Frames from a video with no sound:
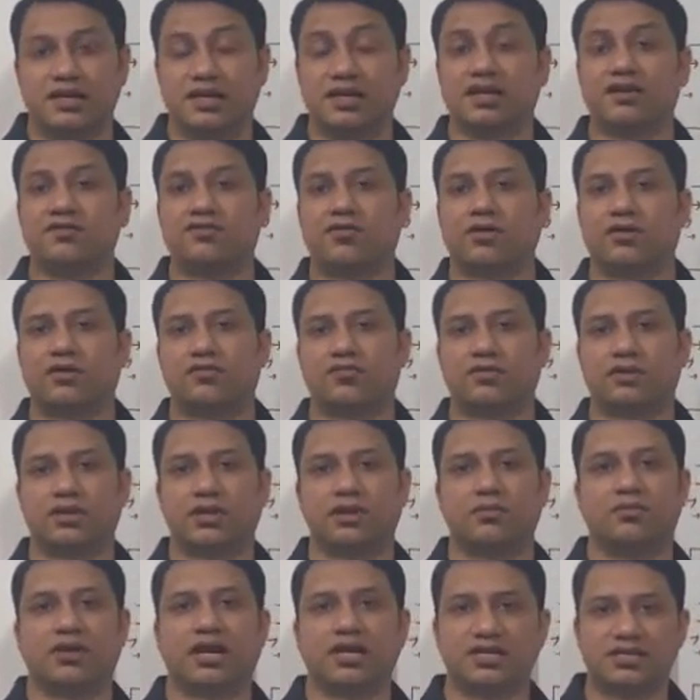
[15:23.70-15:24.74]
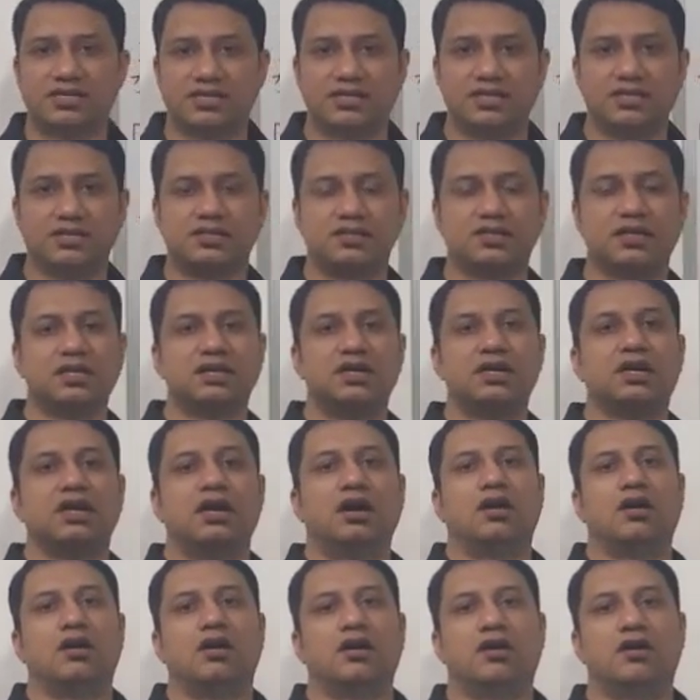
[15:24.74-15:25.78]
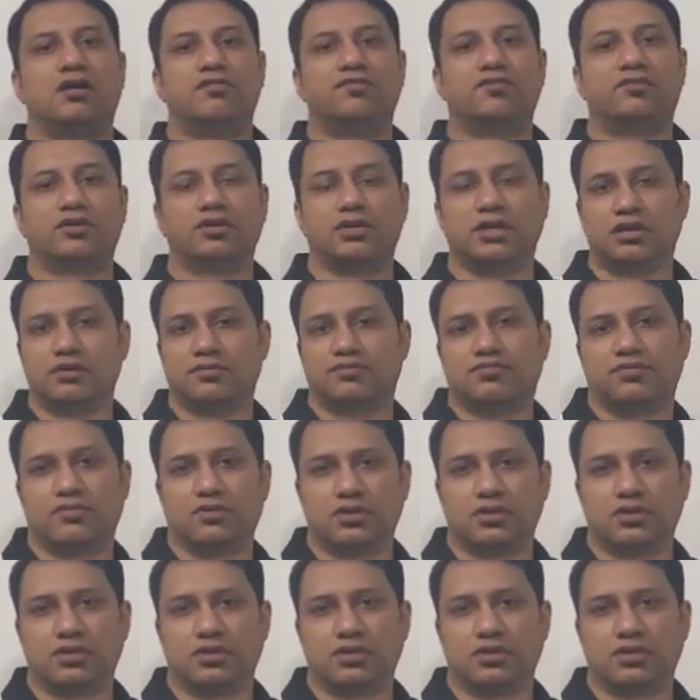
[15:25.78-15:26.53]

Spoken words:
default for their medicines, for their